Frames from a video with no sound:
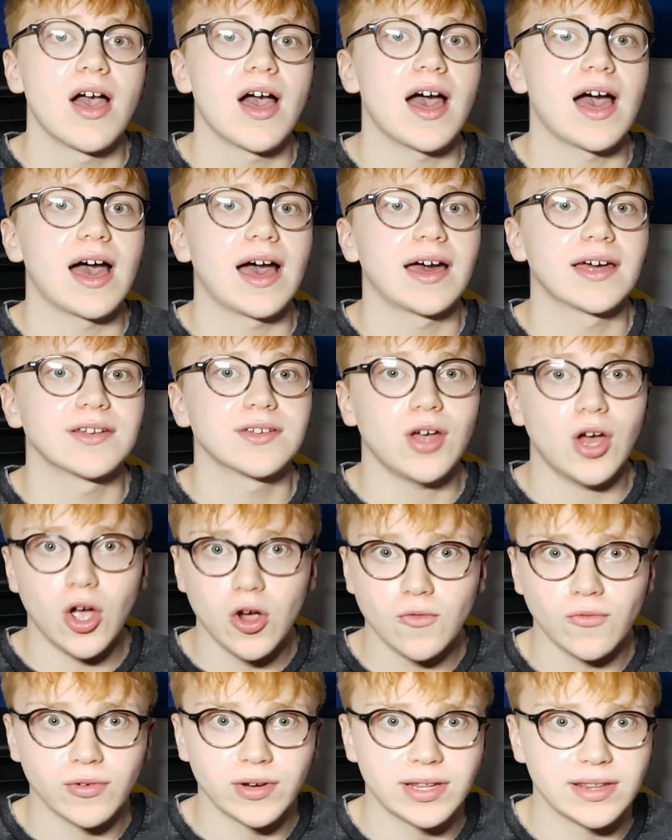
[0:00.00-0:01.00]
And
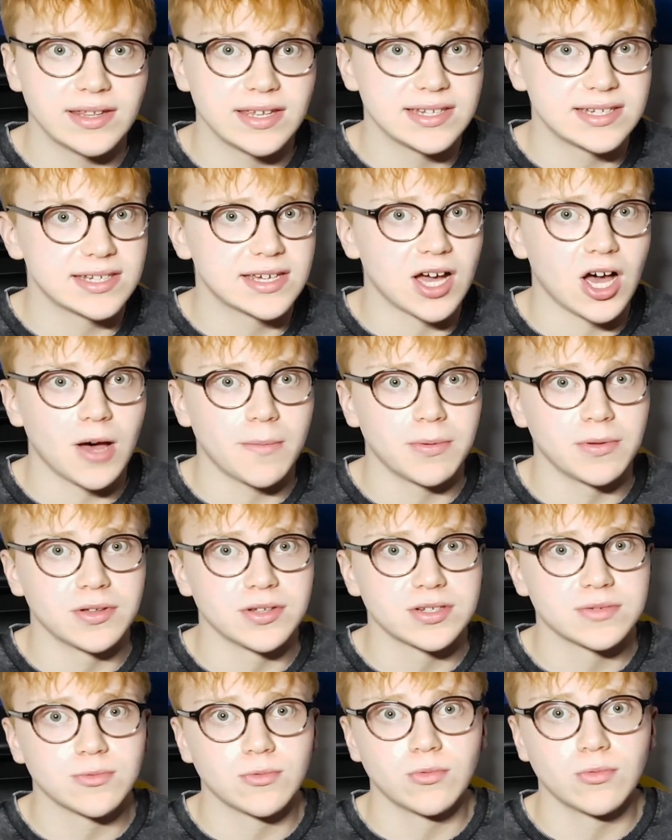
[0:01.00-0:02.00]
hopefully the Yeezy
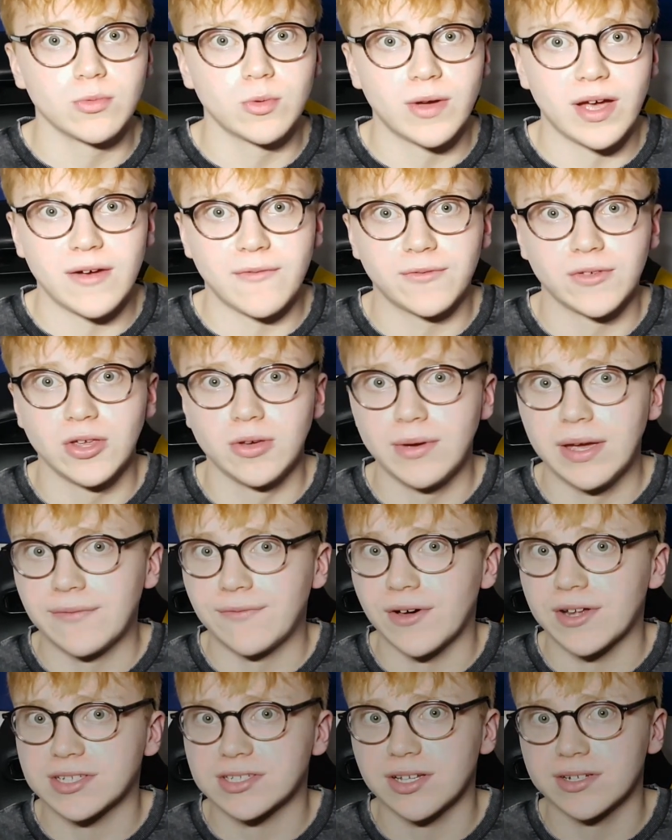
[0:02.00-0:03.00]
Carbons will get a few
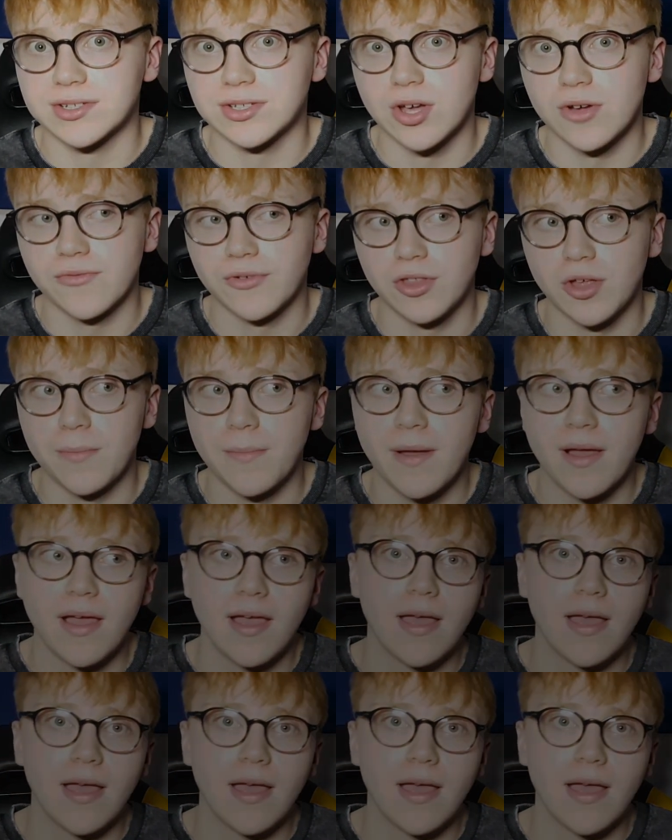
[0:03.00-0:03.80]
if I decide to go for them